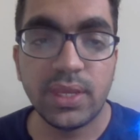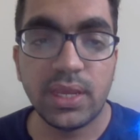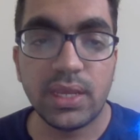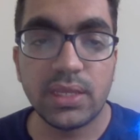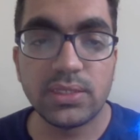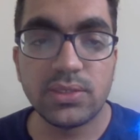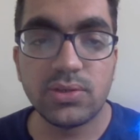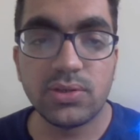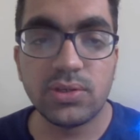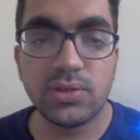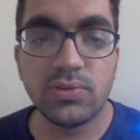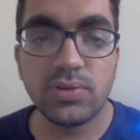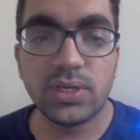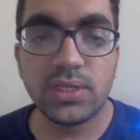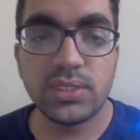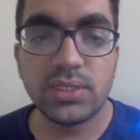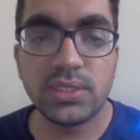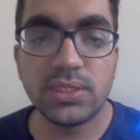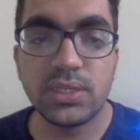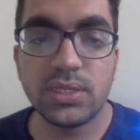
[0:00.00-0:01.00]
so you
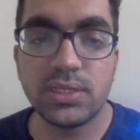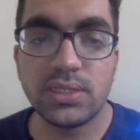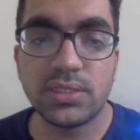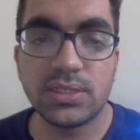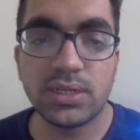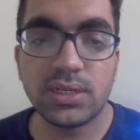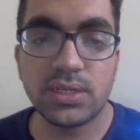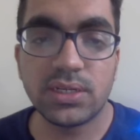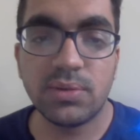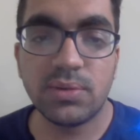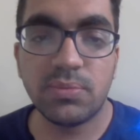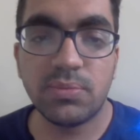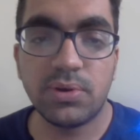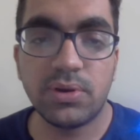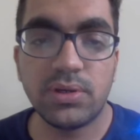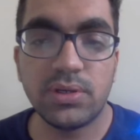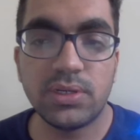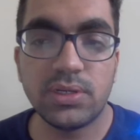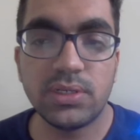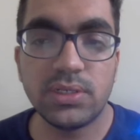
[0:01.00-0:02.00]
can see the instruction
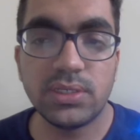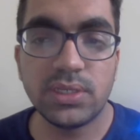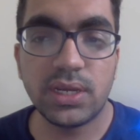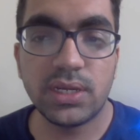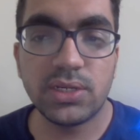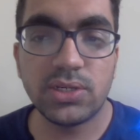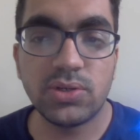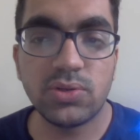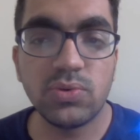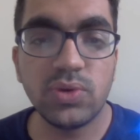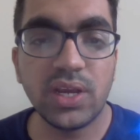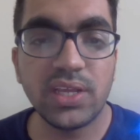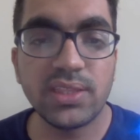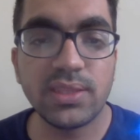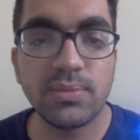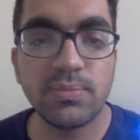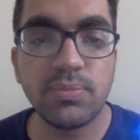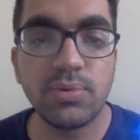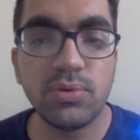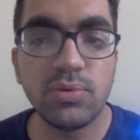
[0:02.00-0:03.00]
pointer is at 2 and
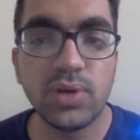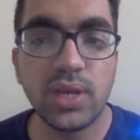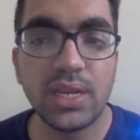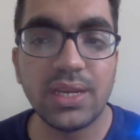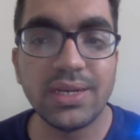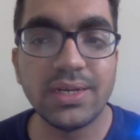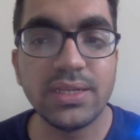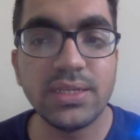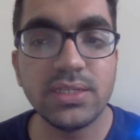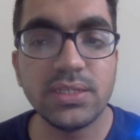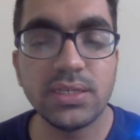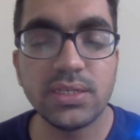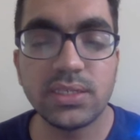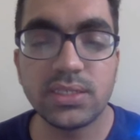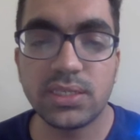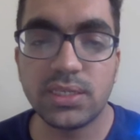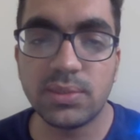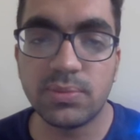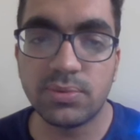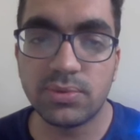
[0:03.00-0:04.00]
the blue LED
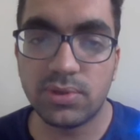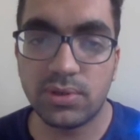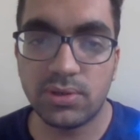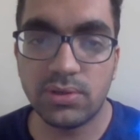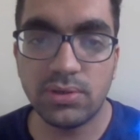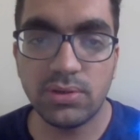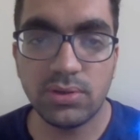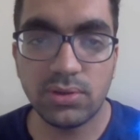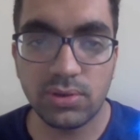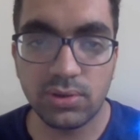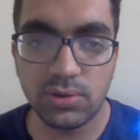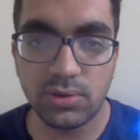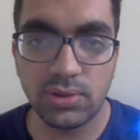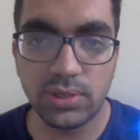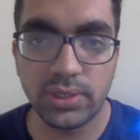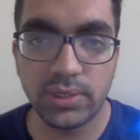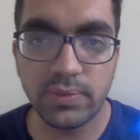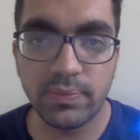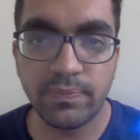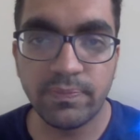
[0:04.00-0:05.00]
just keeps on
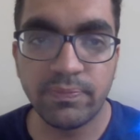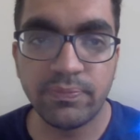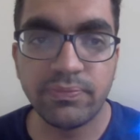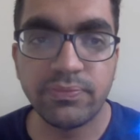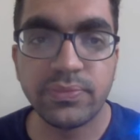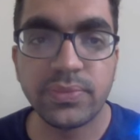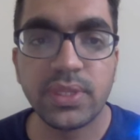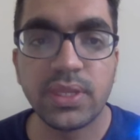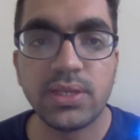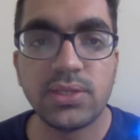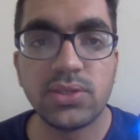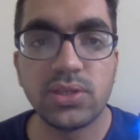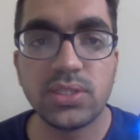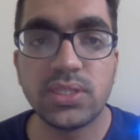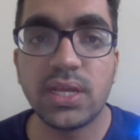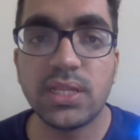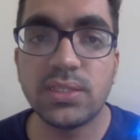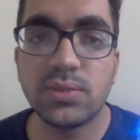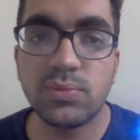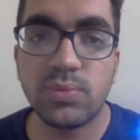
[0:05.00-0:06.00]
glowing. So
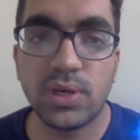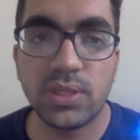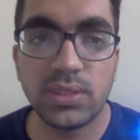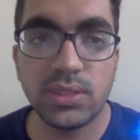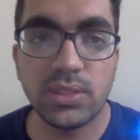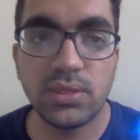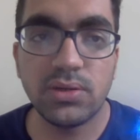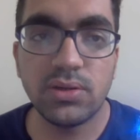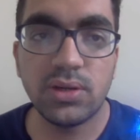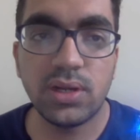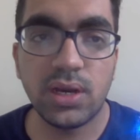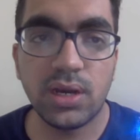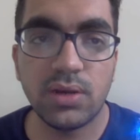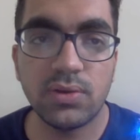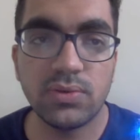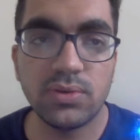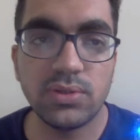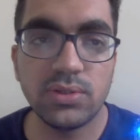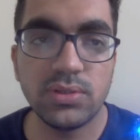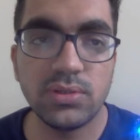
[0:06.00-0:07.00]
that's one thing on
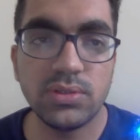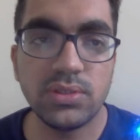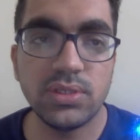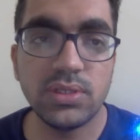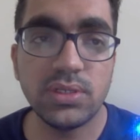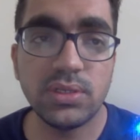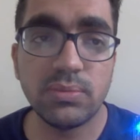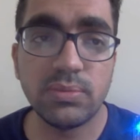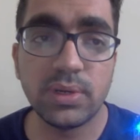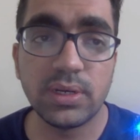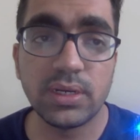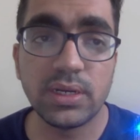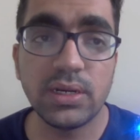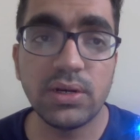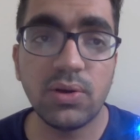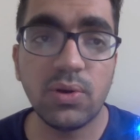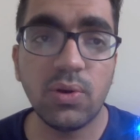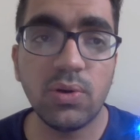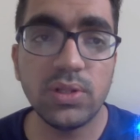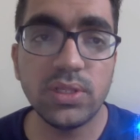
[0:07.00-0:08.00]
how to use the debugger.
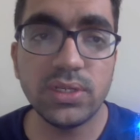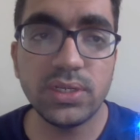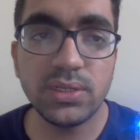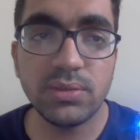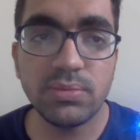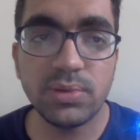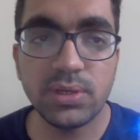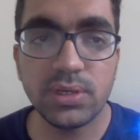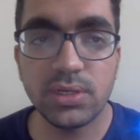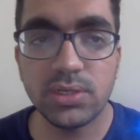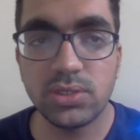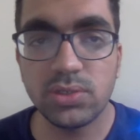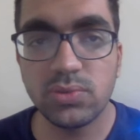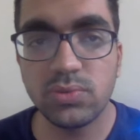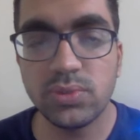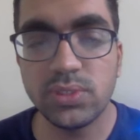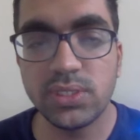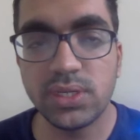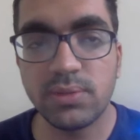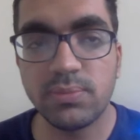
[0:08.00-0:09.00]
All the debugger
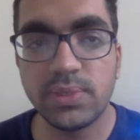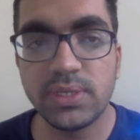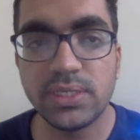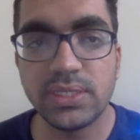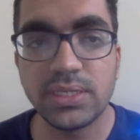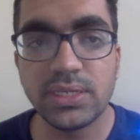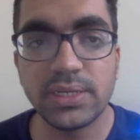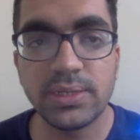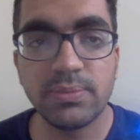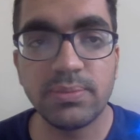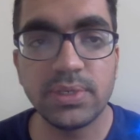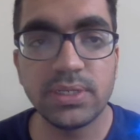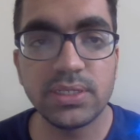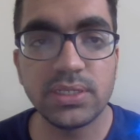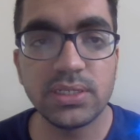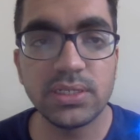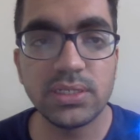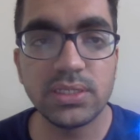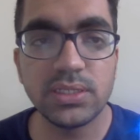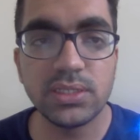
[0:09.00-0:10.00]
tools are basically
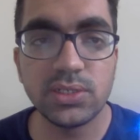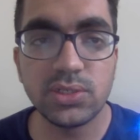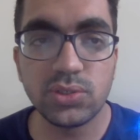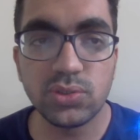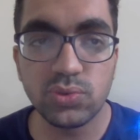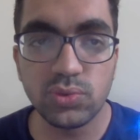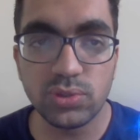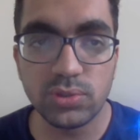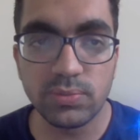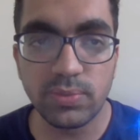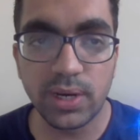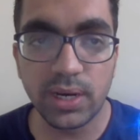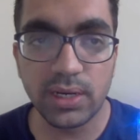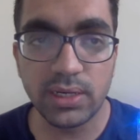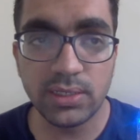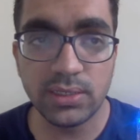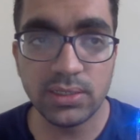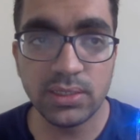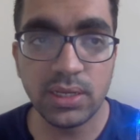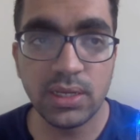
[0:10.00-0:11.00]
present in the
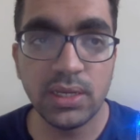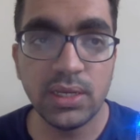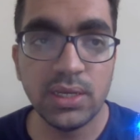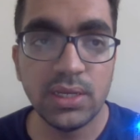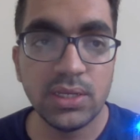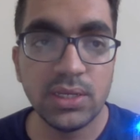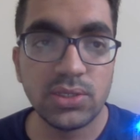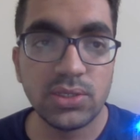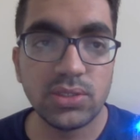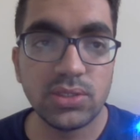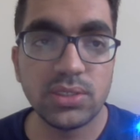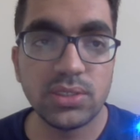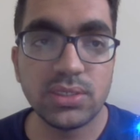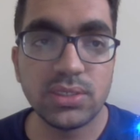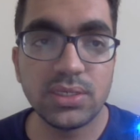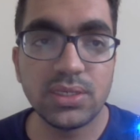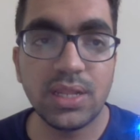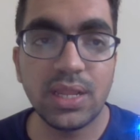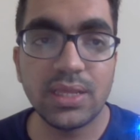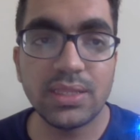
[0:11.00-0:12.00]
toolbars. So this
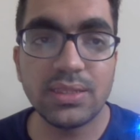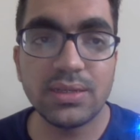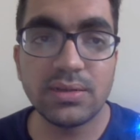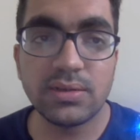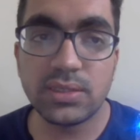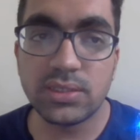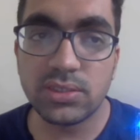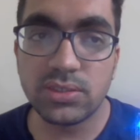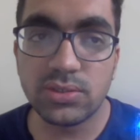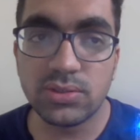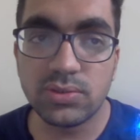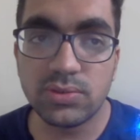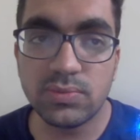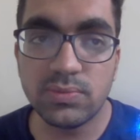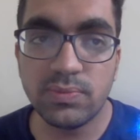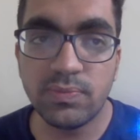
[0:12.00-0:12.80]
is like the resume,